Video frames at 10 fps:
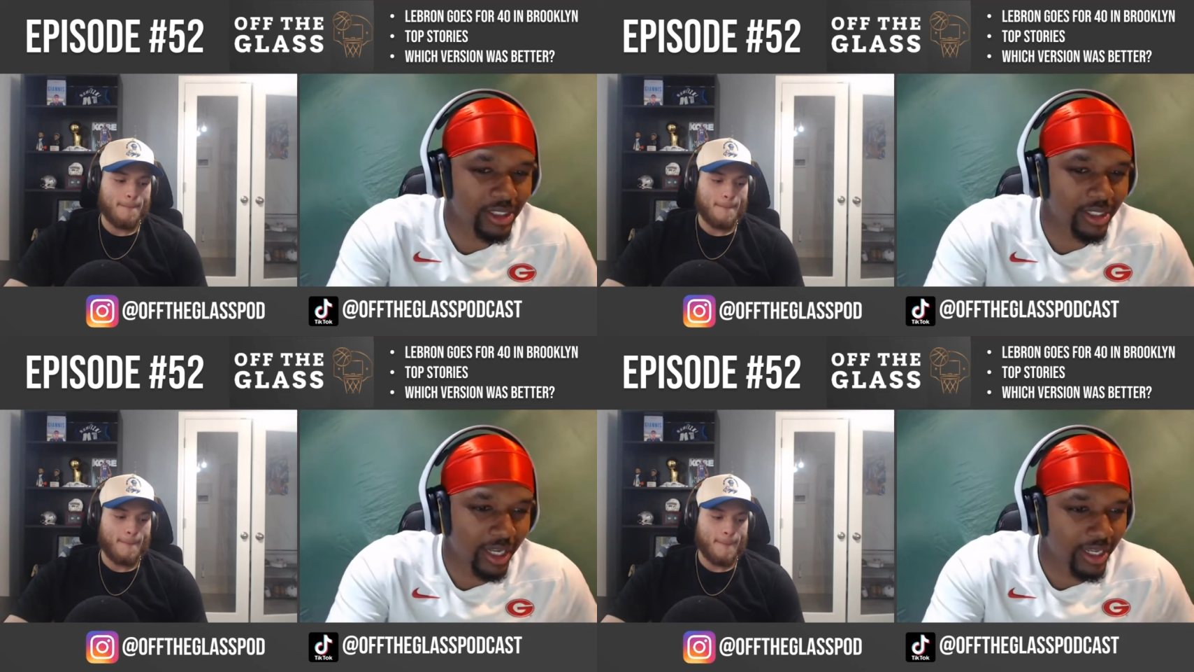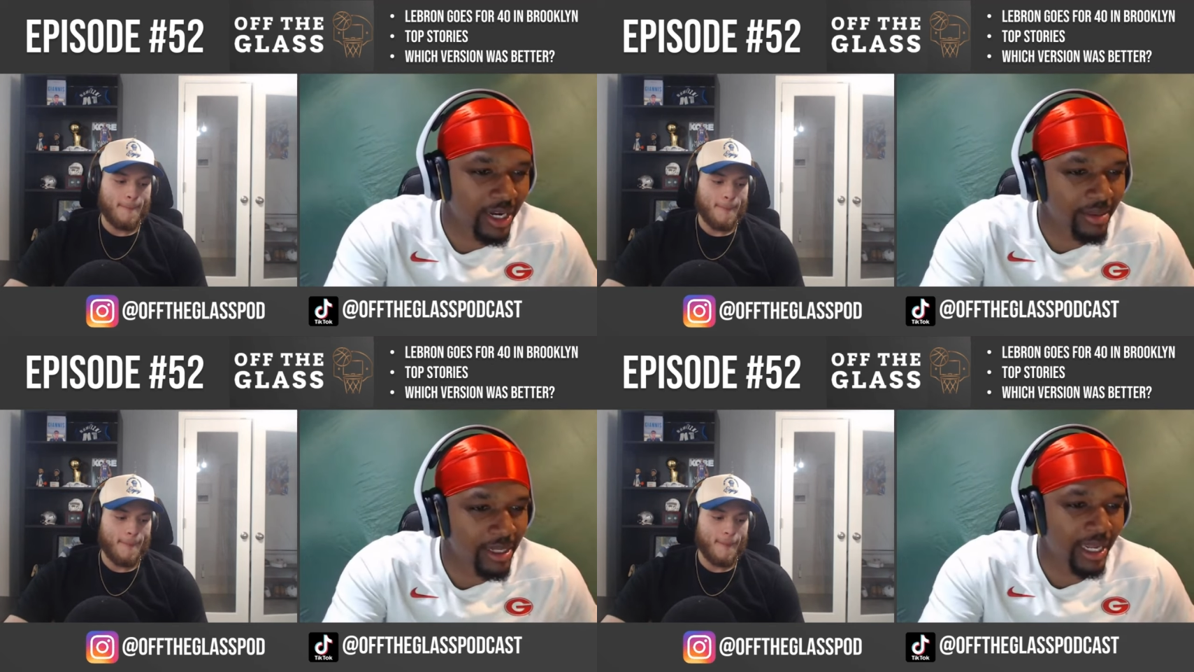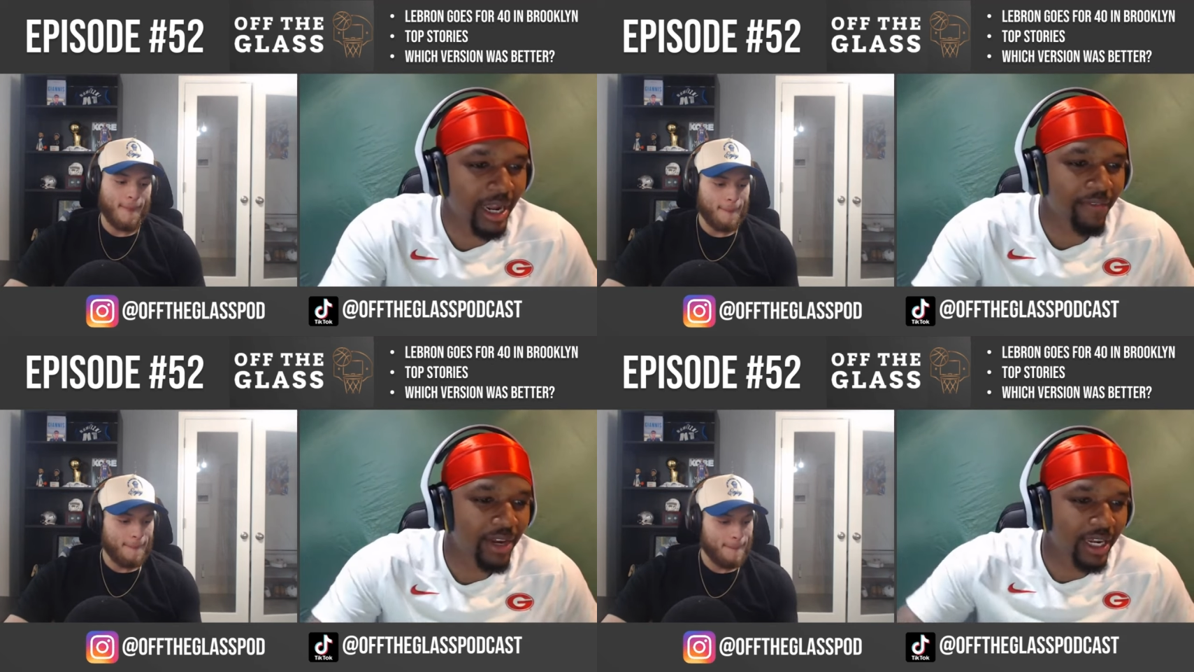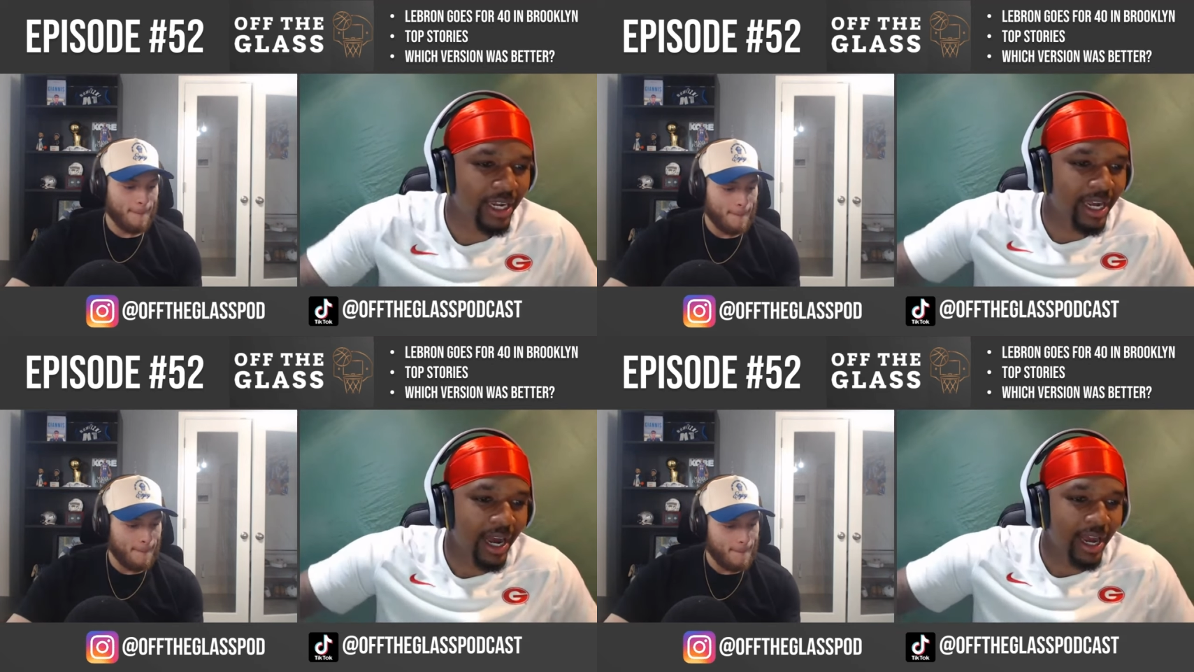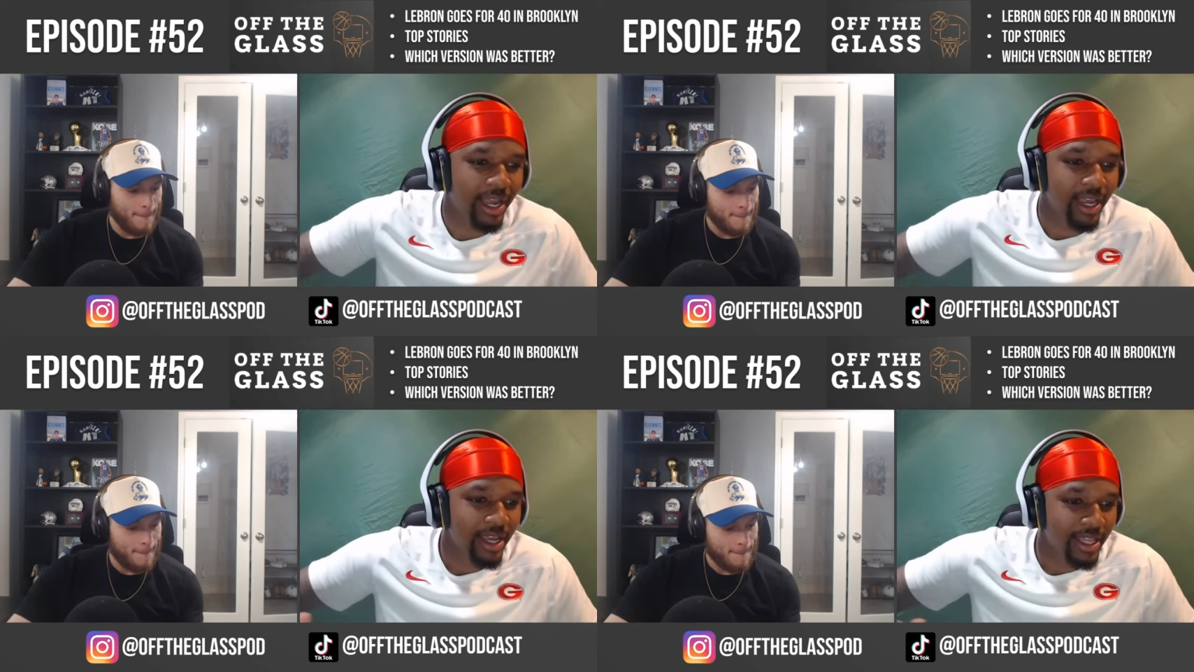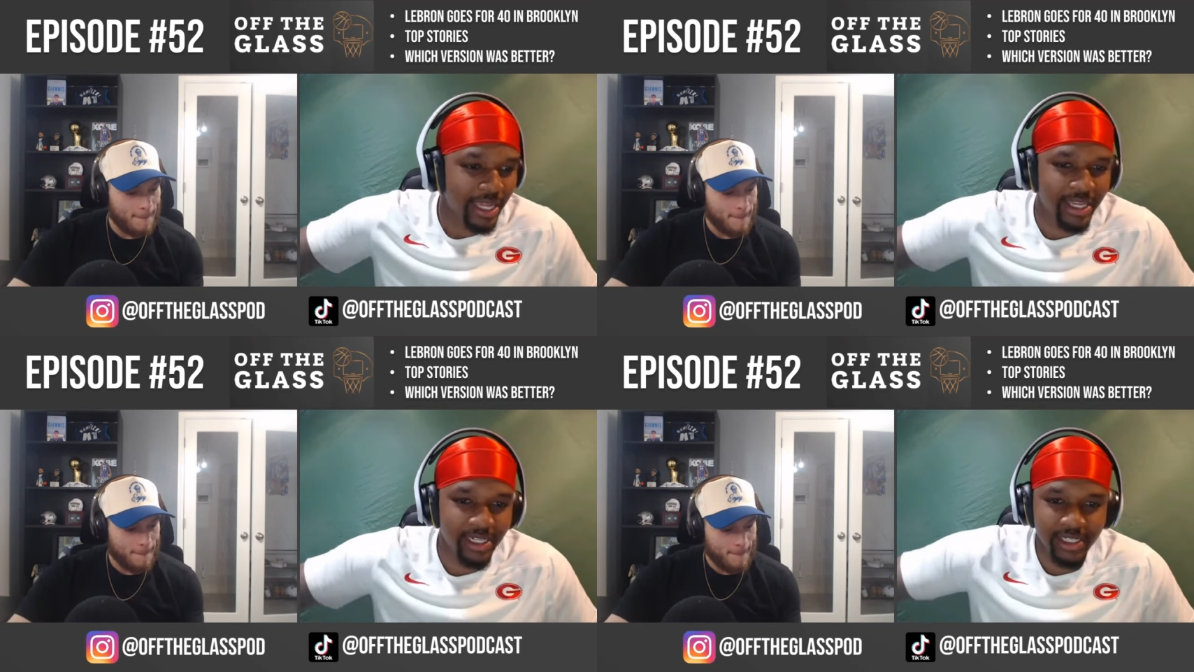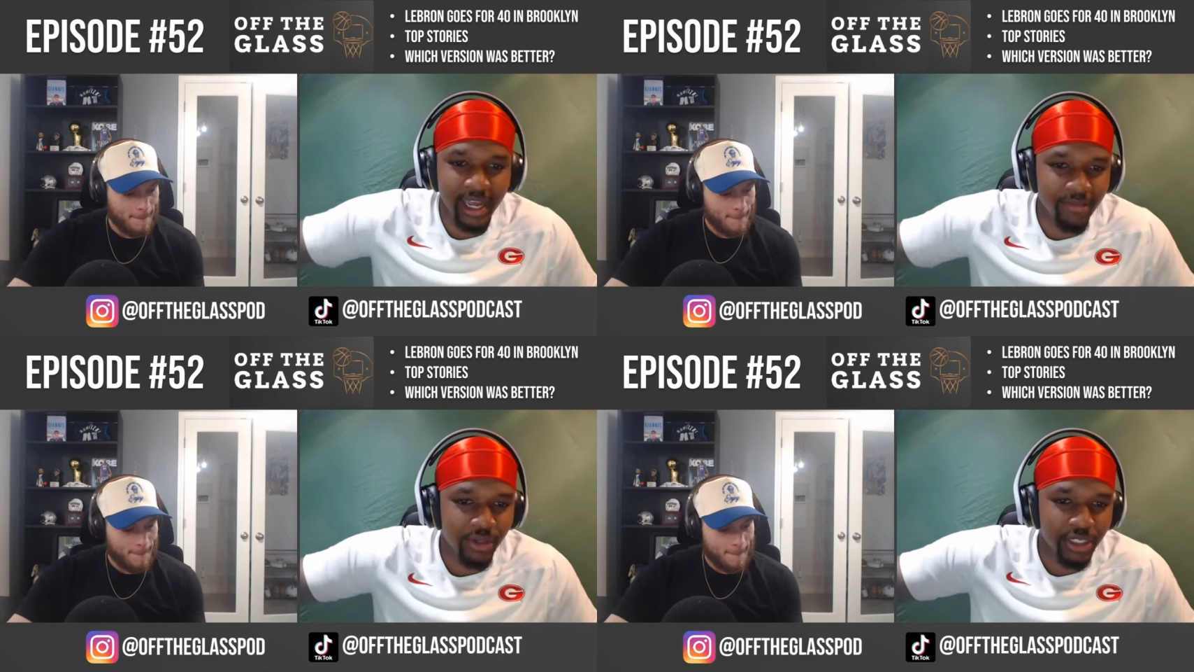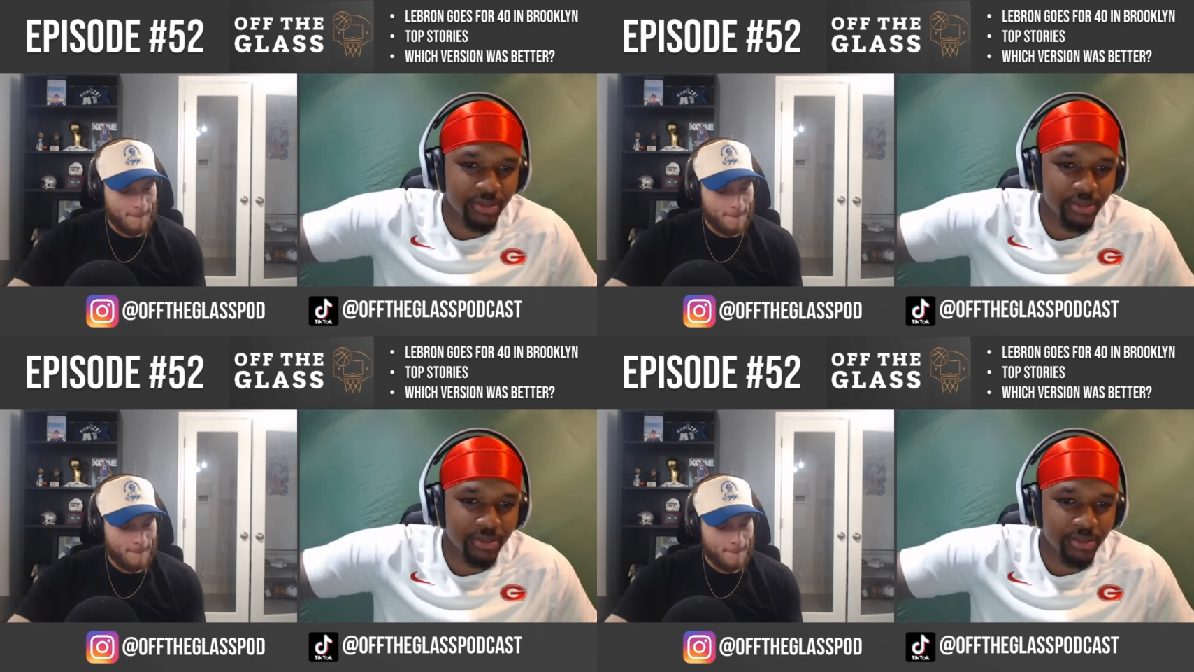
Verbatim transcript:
Speaker 1: Like, you know what I mean? Like, I feel like a guy that doesn't have all these